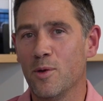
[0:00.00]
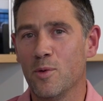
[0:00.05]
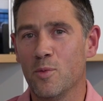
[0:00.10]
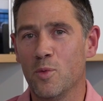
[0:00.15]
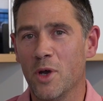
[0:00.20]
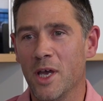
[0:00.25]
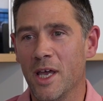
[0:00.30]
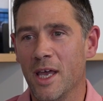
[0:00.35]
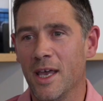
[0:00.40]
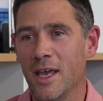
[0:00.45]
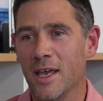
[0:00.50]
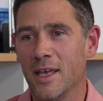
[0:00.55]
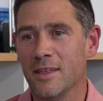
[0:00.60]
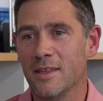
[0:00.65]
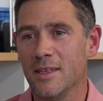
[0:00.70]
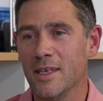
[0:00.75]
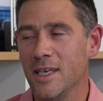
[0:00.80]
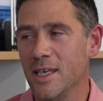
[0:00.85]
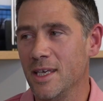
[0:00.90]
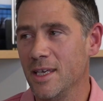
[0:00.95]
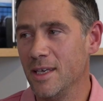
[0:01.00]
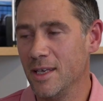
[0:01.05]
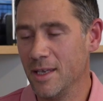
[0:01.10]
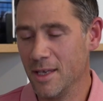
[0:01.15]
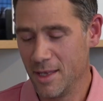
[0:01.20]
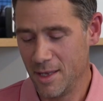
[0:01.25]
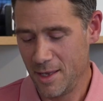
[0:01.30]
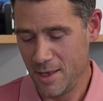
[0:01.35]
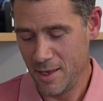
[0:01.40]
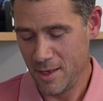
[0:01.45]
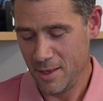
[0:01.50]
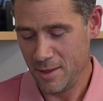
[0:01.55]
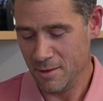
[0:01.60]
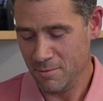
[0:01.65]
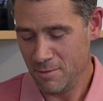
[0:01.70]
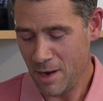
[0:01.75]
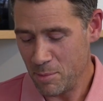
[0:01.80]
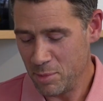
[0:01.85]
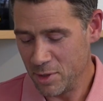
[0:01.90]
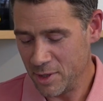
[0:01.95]
where the
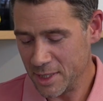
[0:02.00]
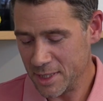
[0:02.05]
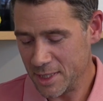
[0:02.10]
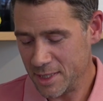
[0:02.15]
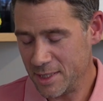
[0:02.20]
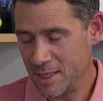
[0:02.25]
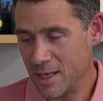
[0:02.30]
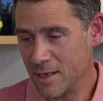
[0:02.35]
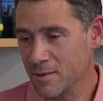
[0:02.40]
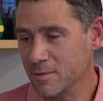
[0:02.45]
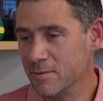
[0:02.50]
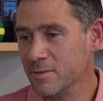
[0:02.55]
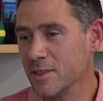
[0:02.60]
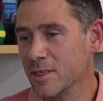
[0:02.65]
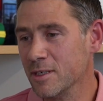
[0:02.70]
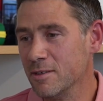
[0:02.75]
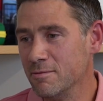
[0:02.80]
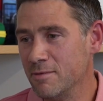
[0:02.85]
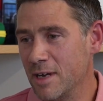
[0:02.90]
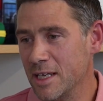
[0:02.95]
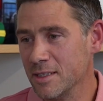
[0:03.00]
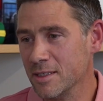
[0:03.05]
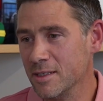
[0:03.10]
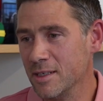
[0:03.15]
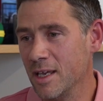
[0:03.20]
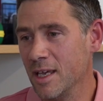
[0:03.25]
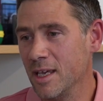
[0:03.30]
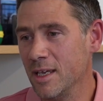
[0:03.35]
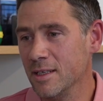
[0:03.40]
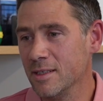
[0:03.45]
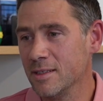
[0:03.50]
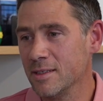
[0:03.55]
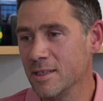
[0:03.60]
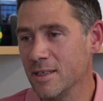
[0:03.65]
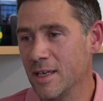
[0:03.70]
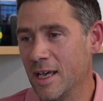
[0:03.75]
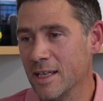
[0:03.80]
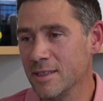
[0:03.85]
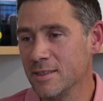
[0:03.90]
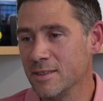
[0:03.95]
rubber itself can resonate
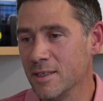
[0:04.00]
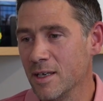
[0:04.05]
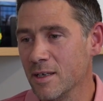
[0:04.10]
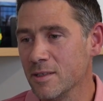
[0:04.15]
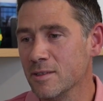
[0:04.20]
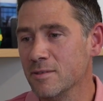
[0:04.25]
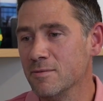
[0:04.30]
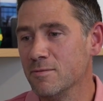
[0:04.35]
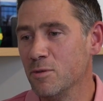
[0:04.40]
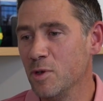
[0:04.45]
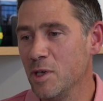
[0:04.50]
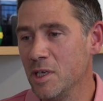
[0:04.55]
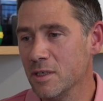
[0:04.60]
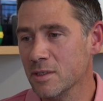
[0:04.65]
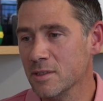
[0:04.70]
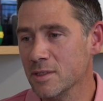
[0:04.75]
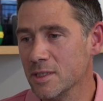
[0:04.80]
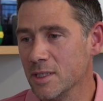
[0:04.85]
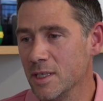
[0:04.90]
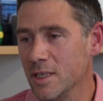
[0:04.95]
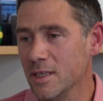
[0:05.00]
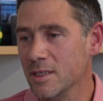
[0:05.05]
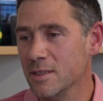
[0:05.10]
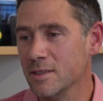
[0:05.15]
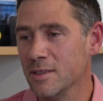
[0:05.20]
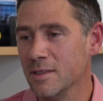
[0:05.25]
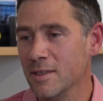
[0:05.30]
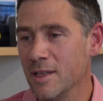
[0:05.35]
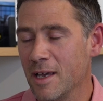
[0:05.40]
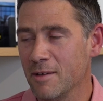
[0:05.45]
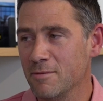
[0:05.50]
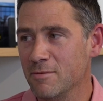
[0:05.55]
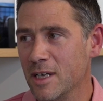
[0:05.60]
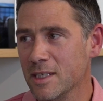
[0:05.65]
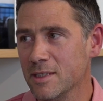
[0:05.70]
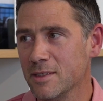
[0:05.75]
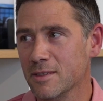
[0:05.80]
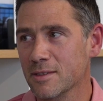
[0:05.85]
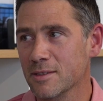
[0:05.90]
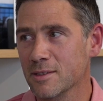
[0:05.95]
at certain frequencies, and that
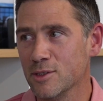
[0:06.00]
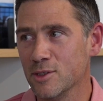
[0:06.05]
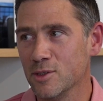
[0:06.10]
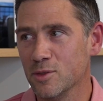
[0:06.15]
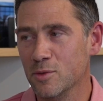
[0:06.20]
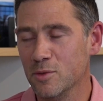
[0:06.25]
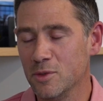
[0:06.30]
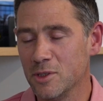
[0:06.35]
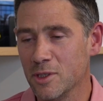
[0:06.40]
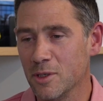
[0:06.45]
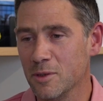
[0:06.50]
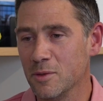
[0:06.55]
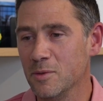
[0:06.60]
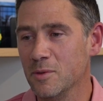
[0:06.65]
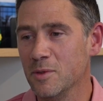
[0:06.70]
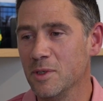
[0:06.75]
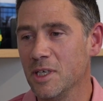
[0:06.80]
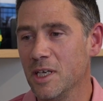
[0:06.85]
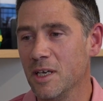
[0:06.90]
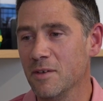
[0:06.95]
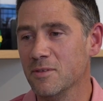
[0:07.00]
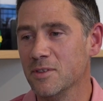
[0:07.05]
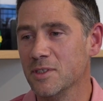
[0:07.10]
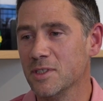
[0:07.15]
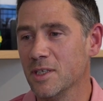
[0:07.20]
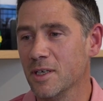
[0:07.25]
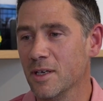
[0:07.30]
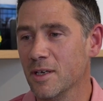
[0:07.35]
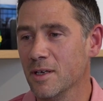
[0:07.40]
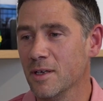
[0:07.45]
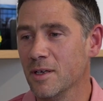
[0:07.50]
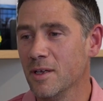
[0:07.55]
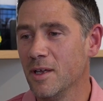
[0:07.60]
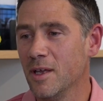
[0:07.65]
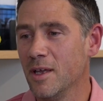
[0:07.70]
resonance also gives a